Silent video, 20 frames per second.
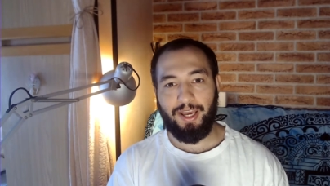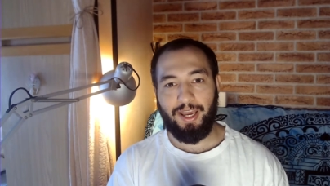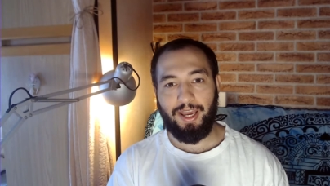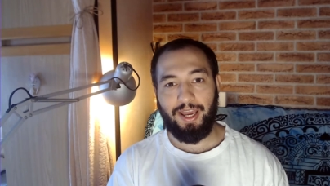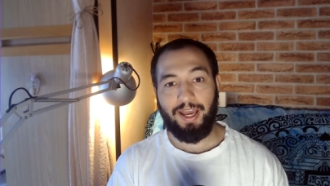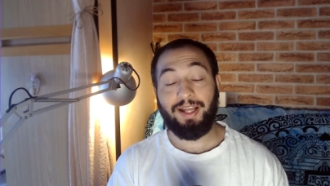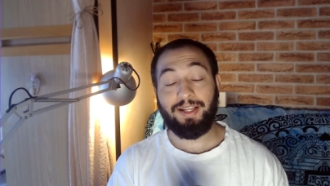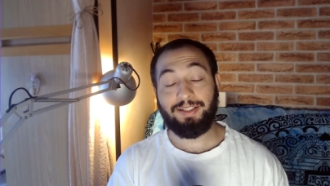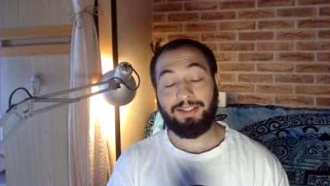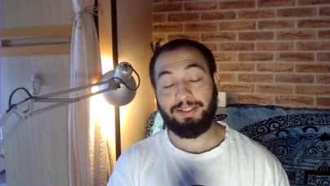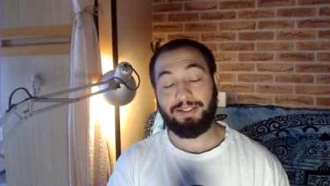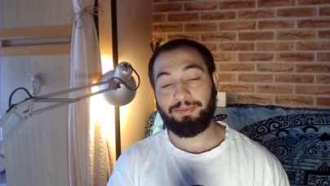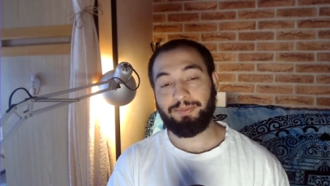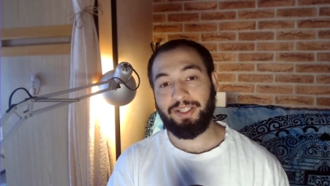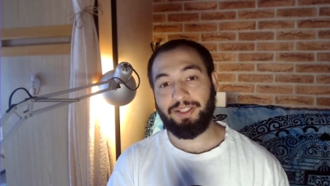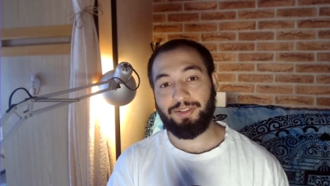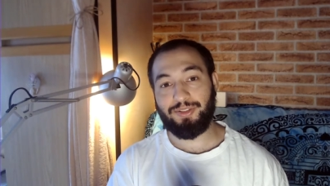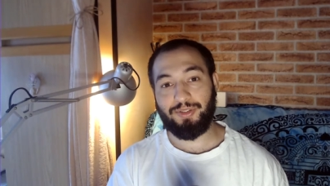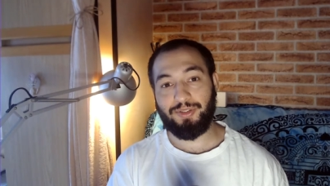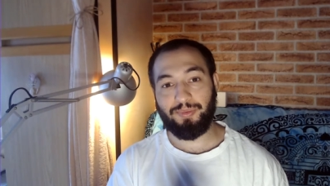And I'll
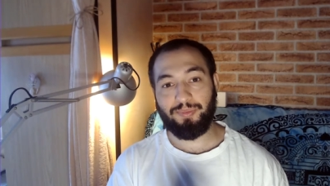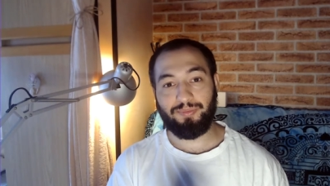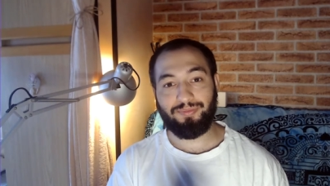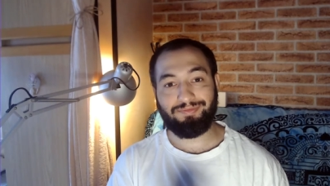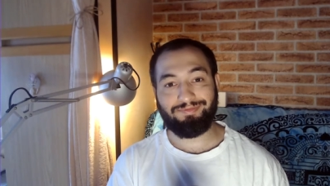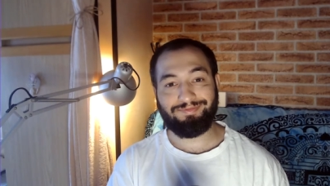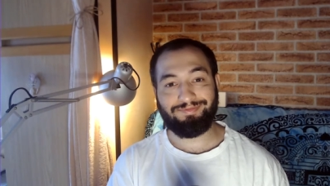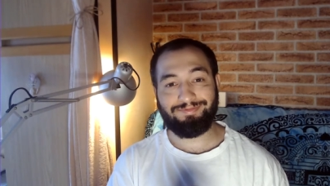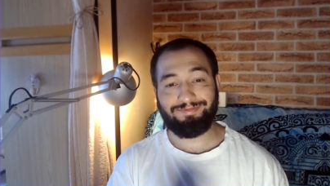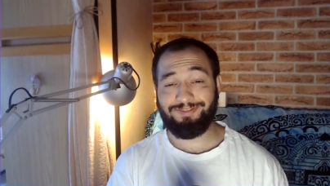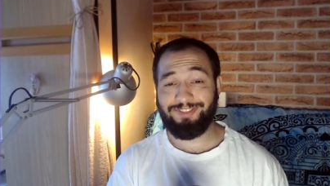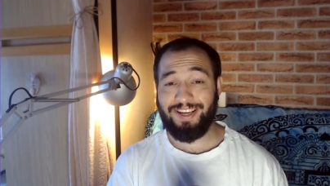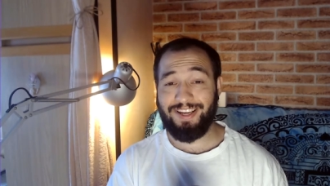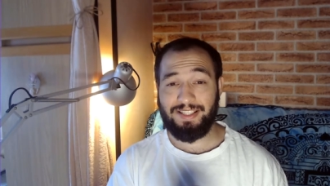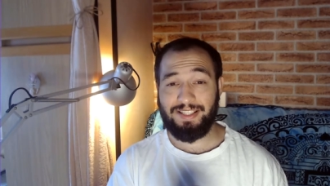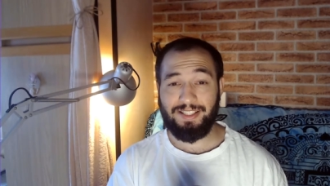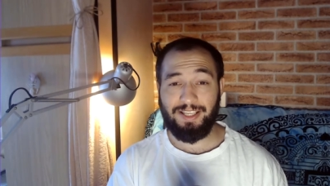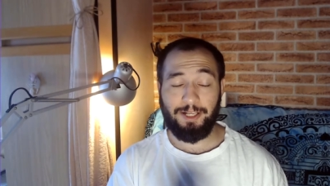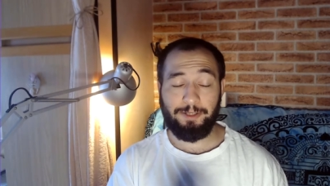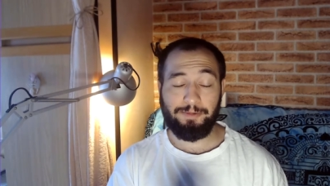make some
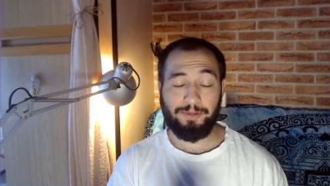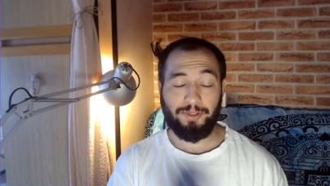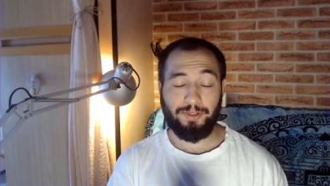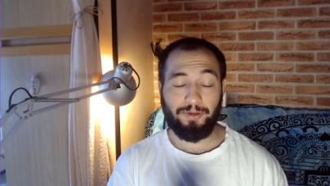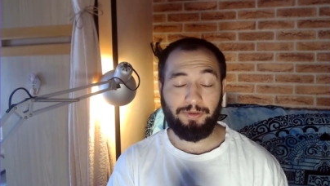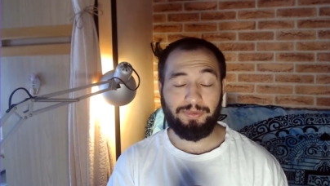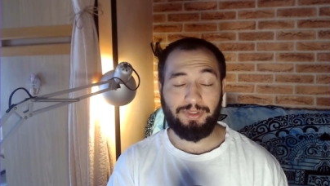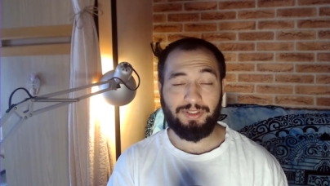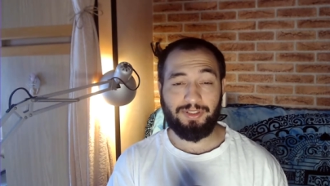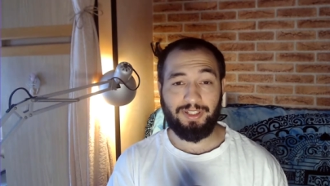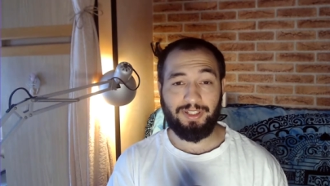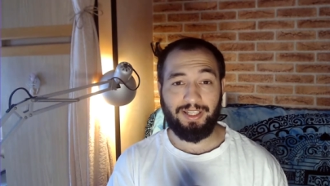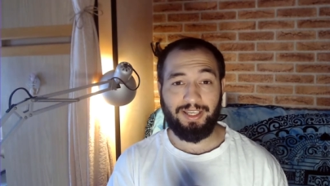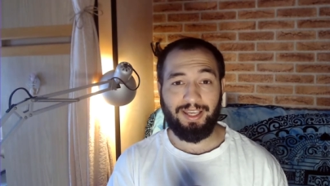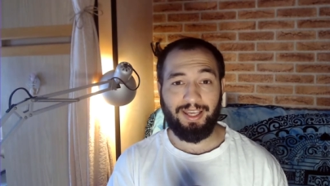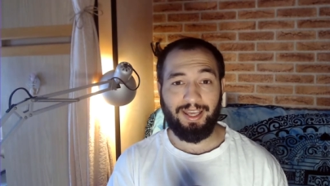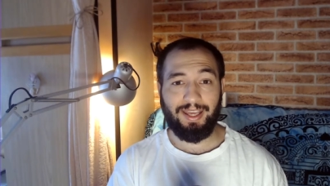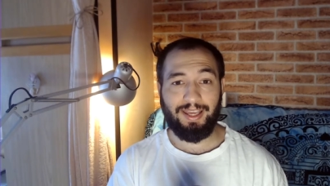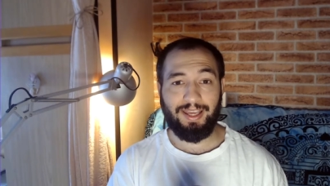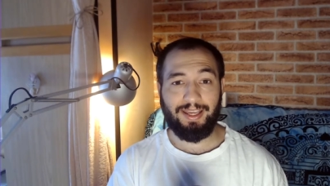fast helps,
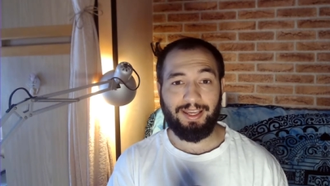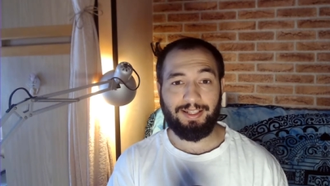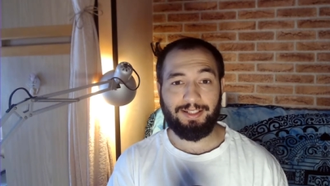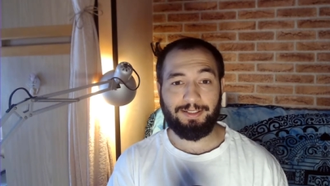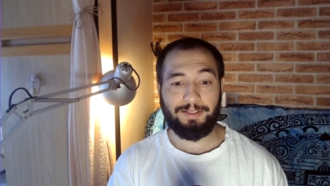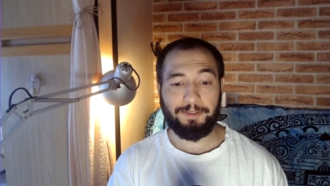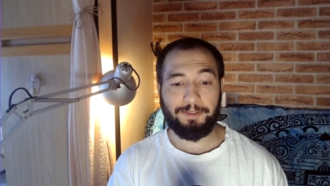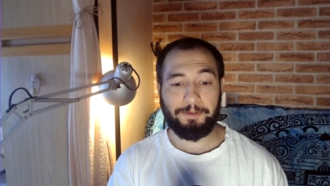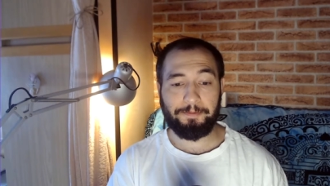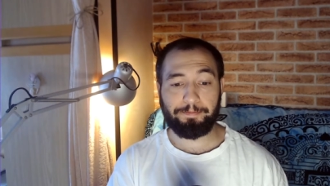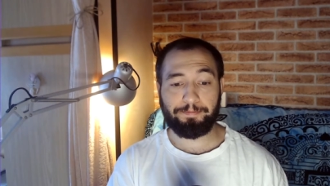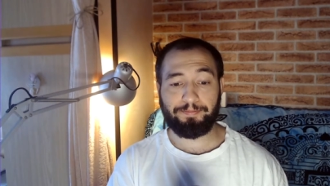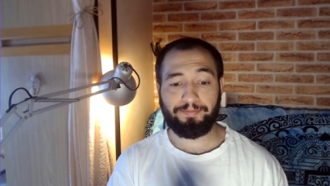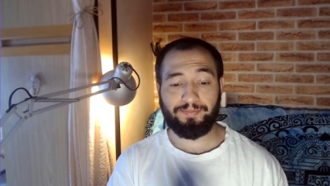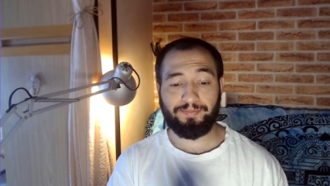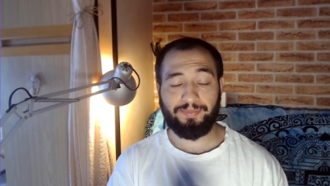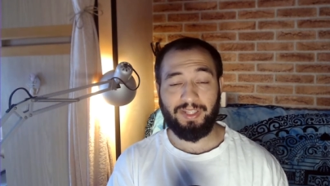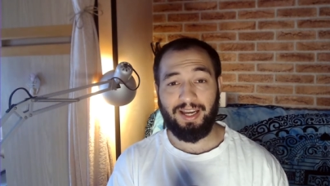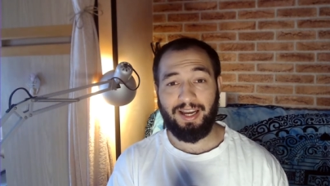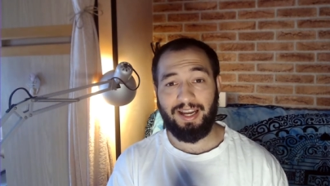obviously, and
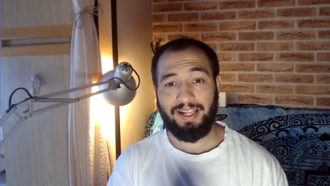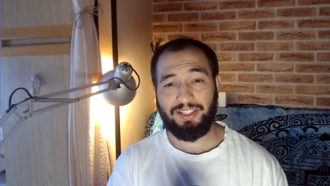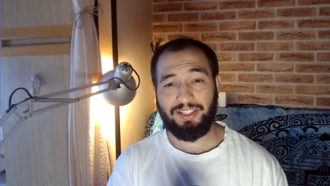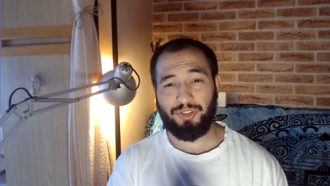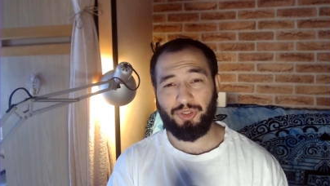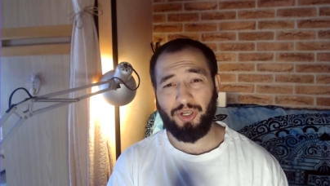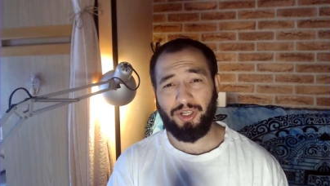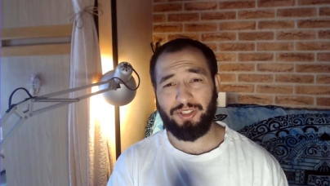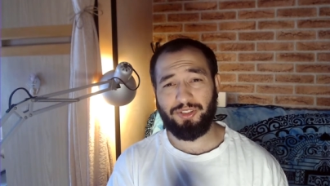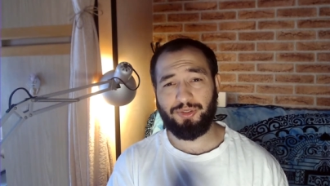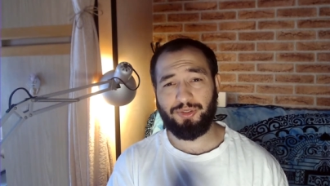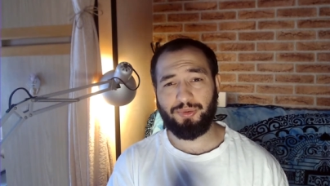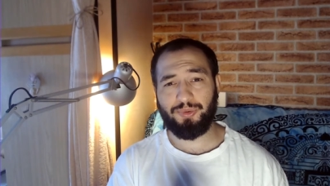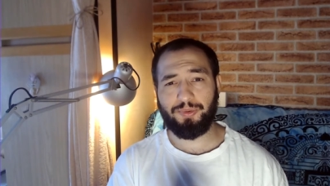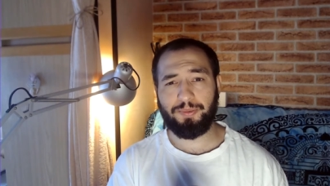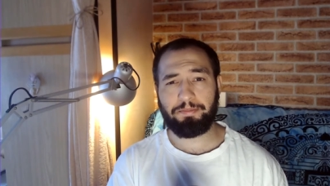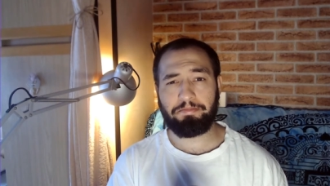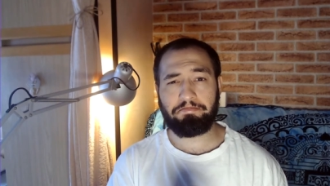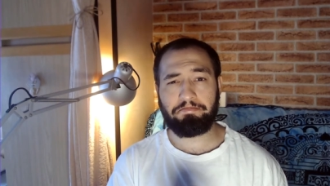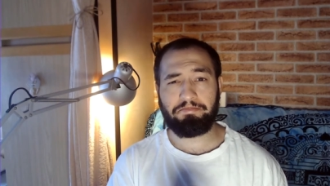I'll try
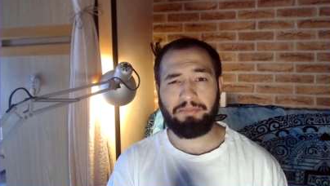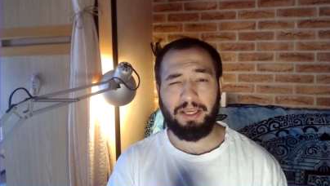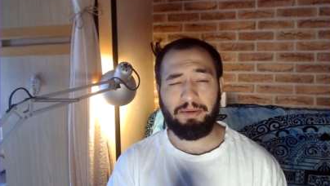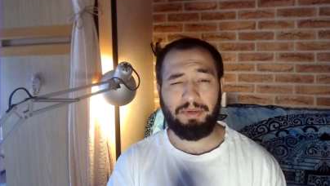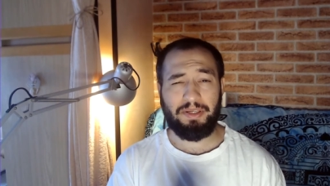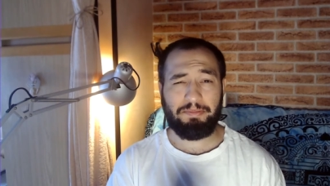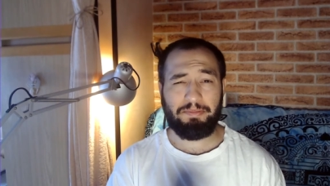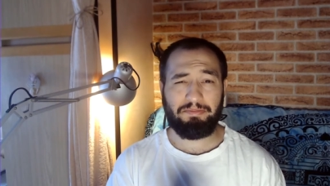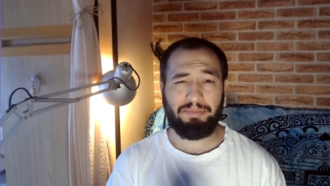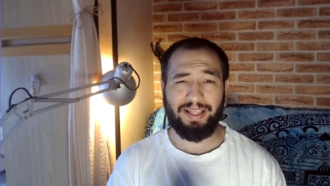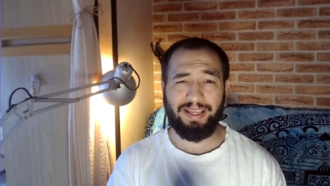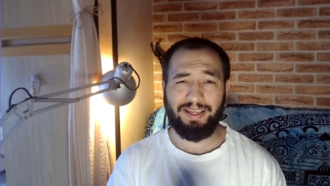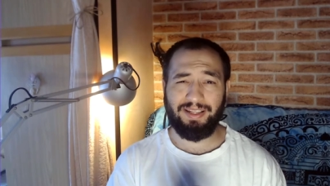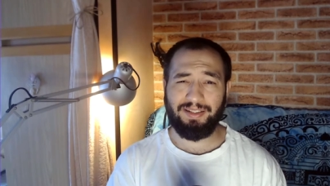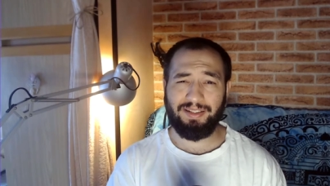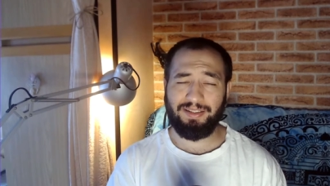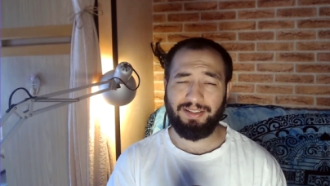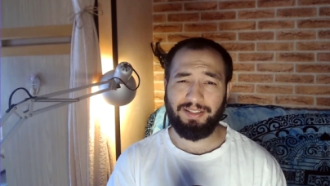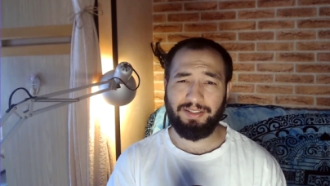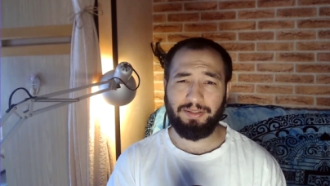to maybe play a
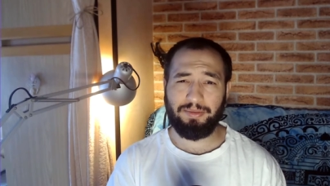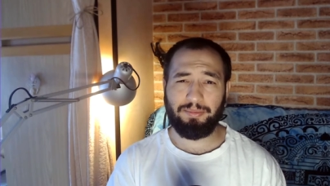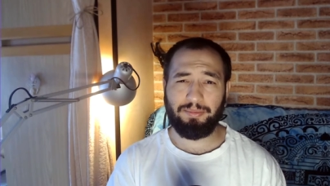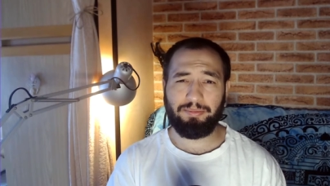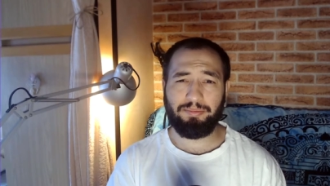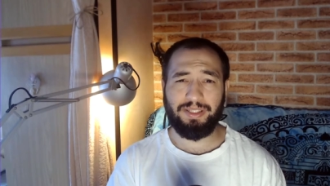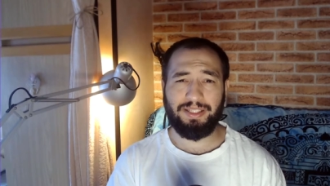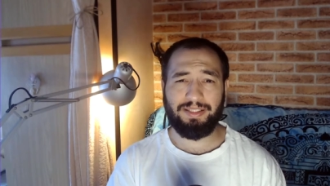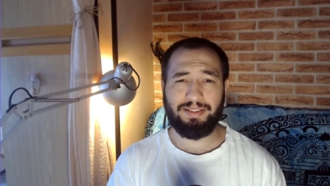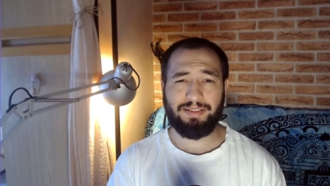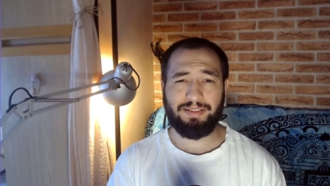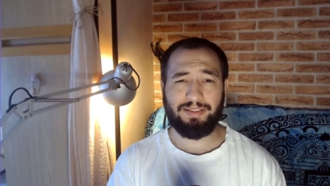little bit,